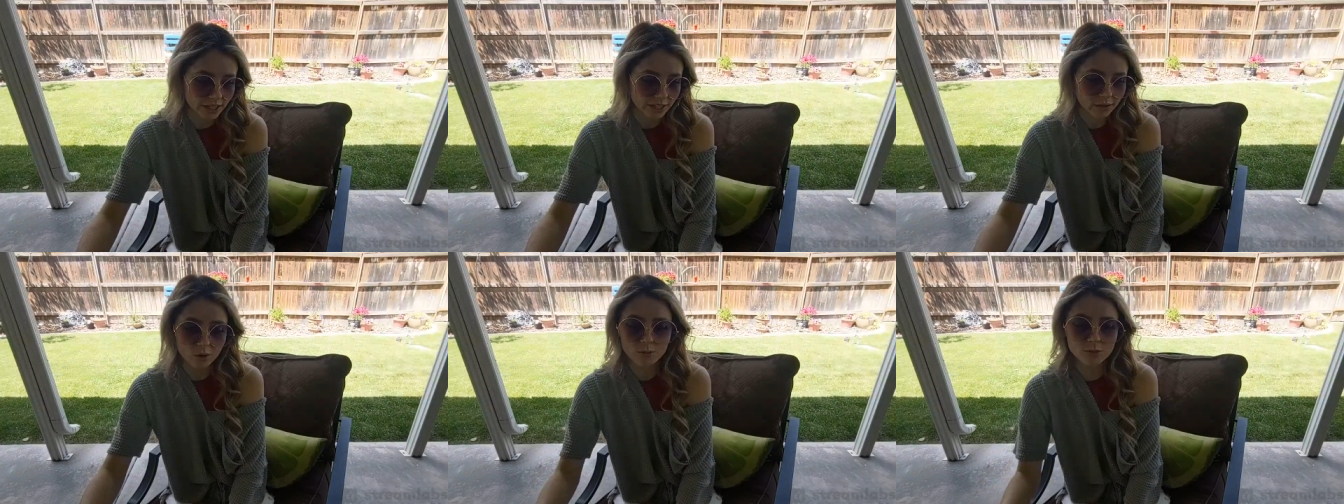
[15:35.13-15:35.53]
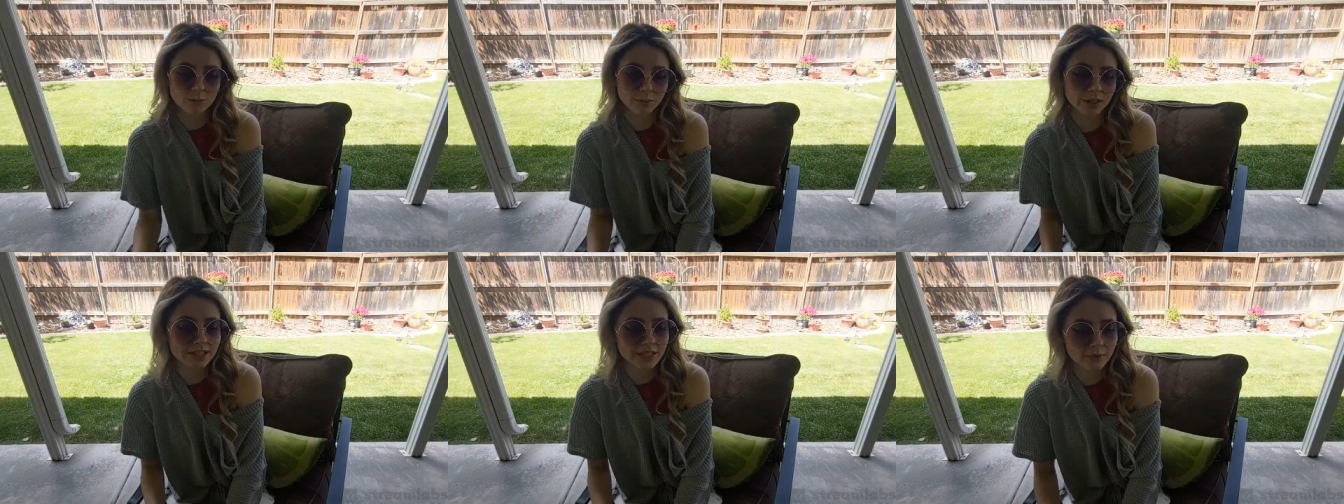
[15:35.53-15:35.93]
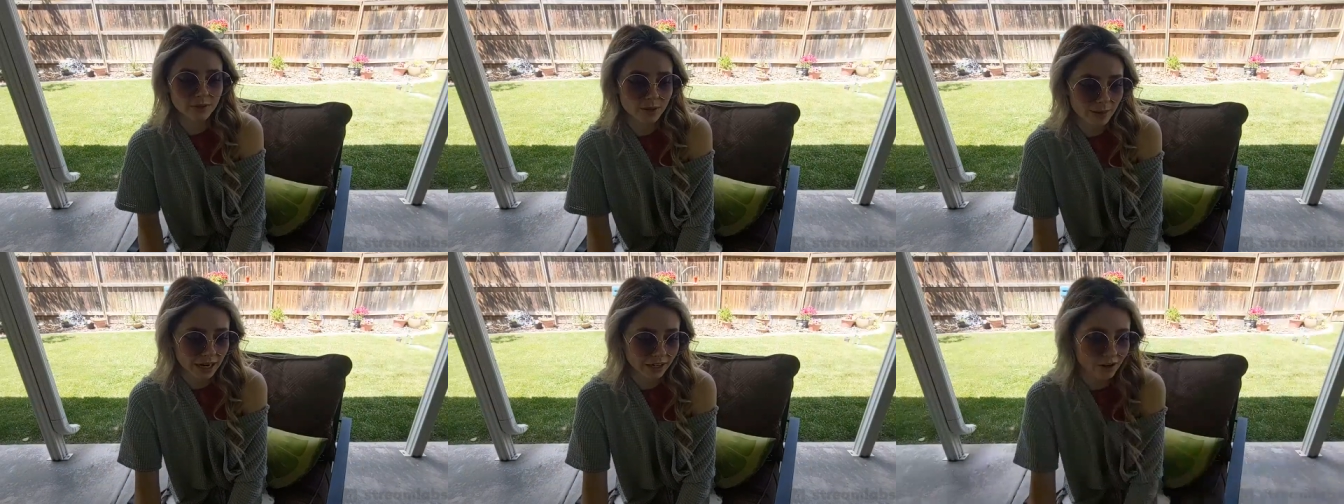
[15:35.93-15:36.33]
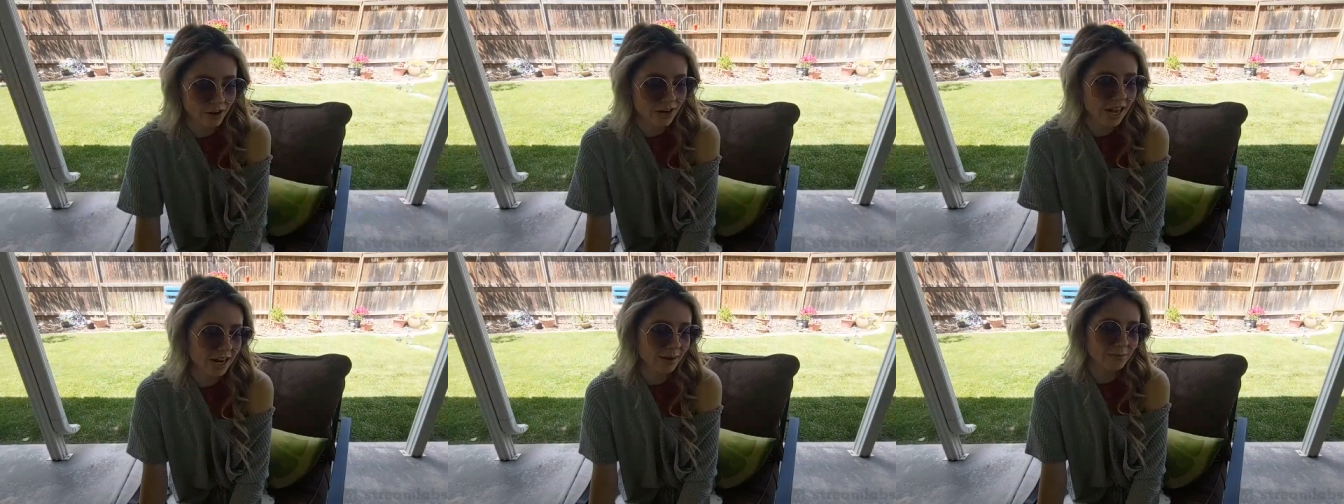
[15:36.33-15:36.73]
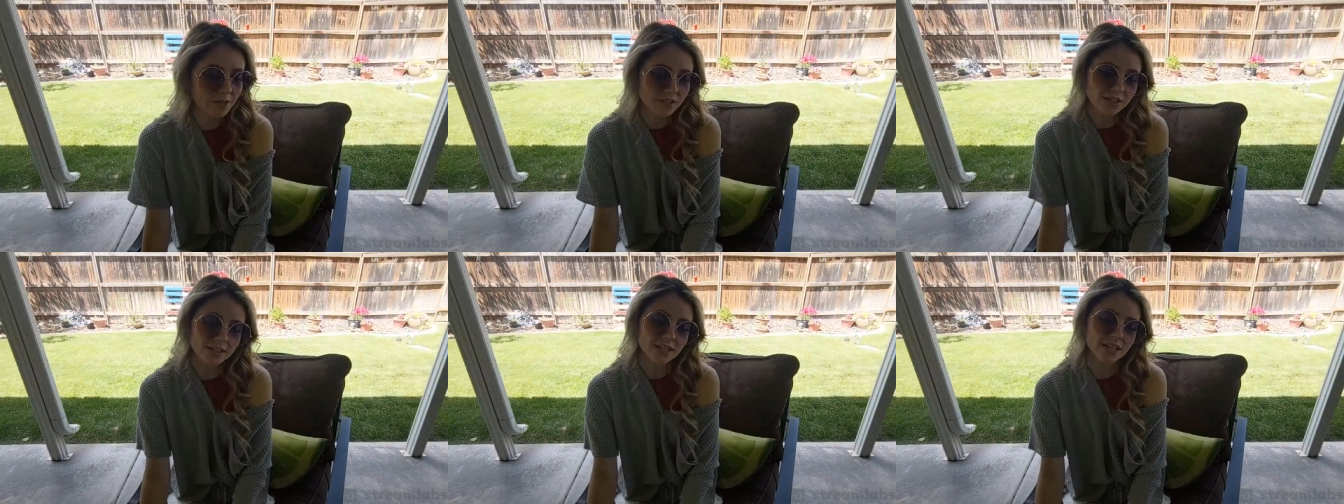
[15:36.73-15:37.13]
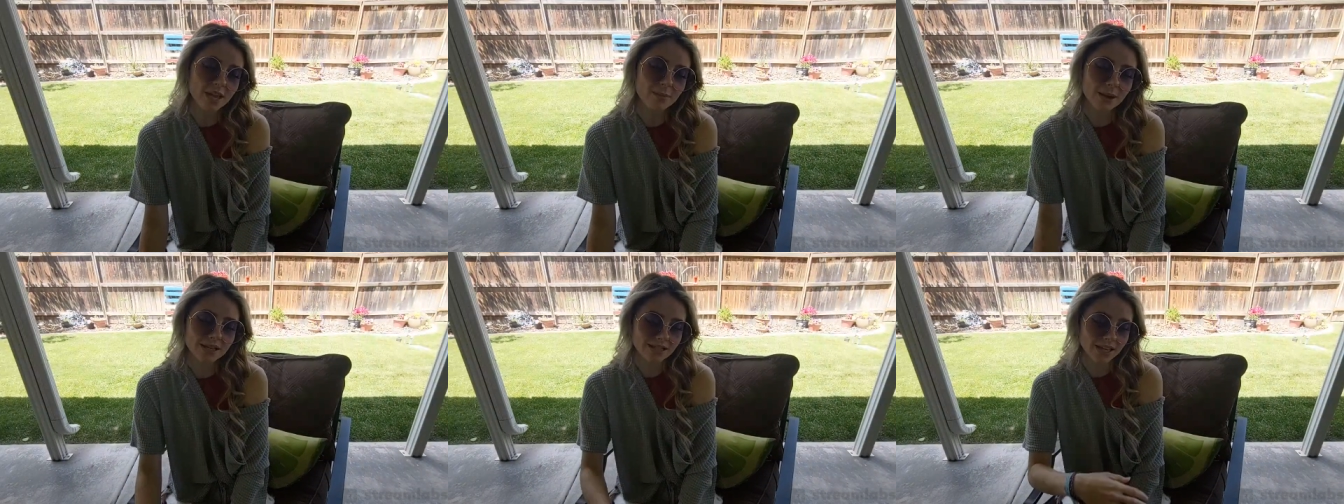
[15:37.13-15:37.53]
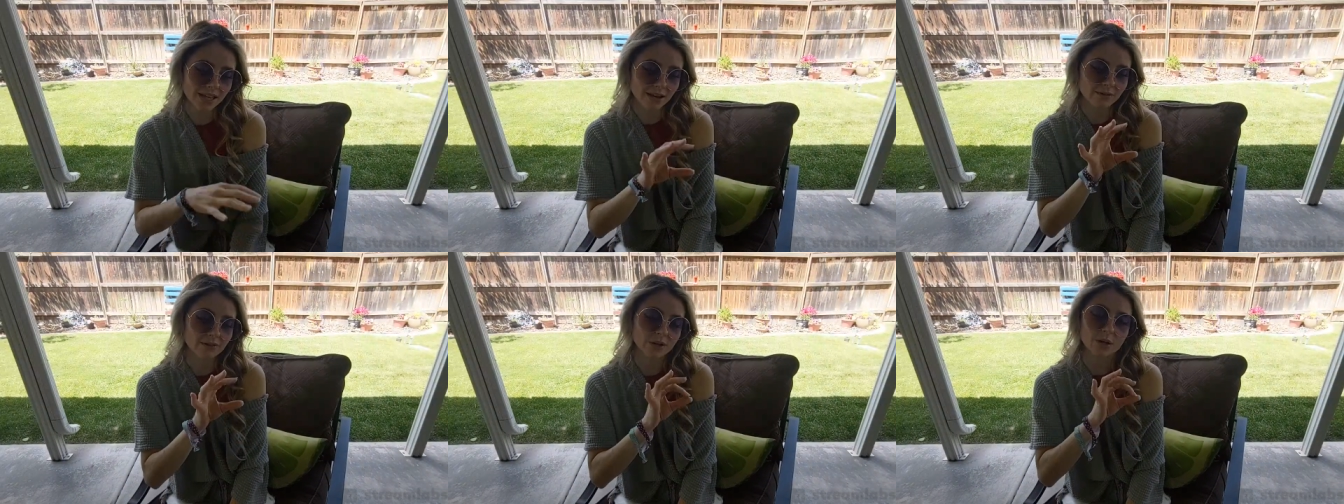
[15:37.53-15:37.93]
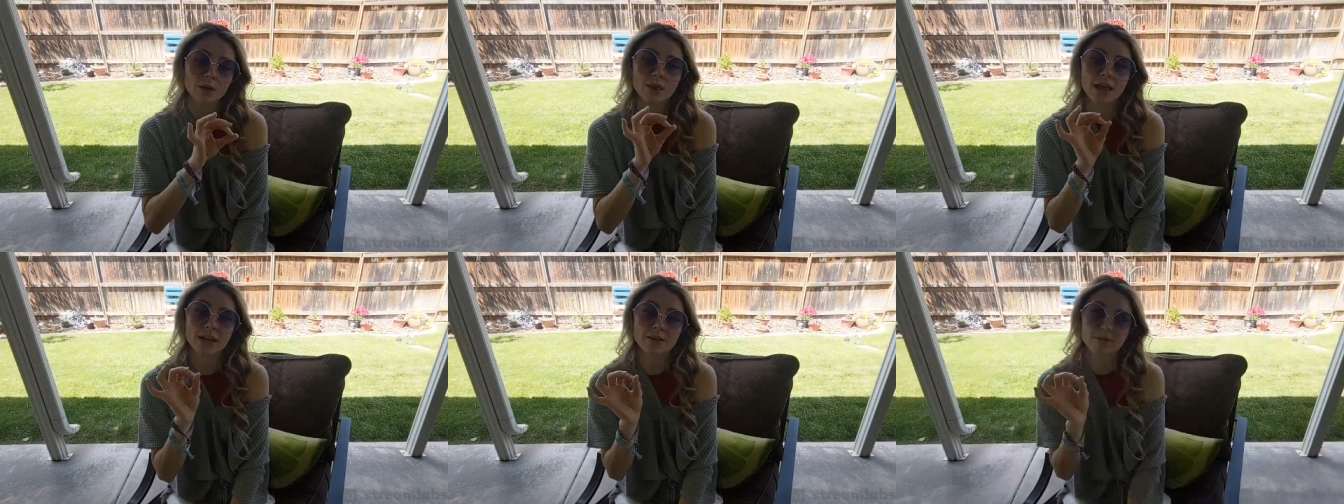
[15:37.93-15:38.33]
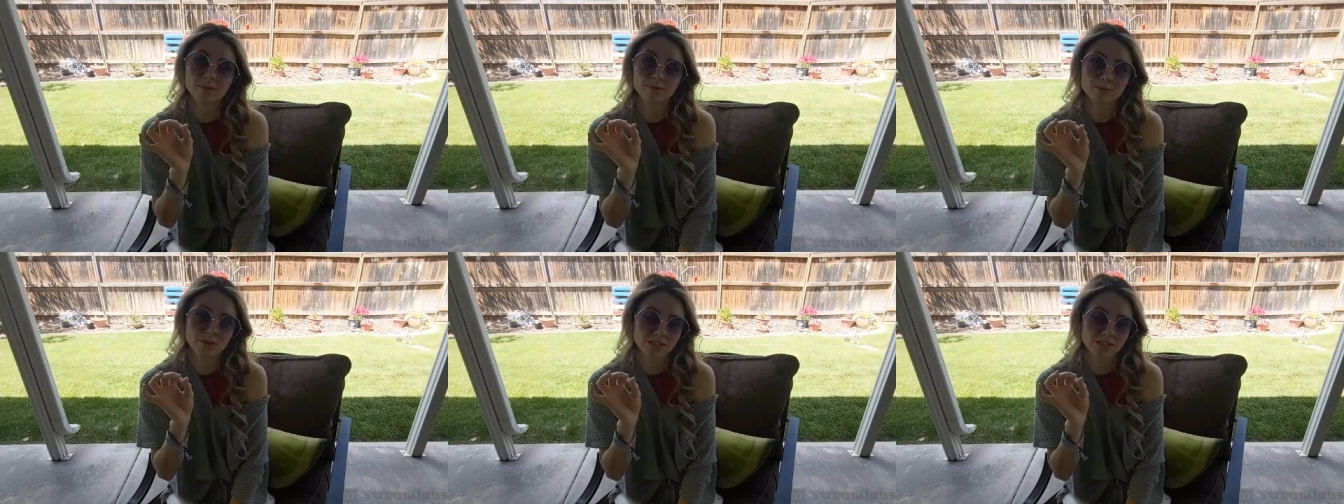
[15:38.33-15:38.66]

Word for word: like it almost blends in with the background, and I'm used to seeing him as like a very light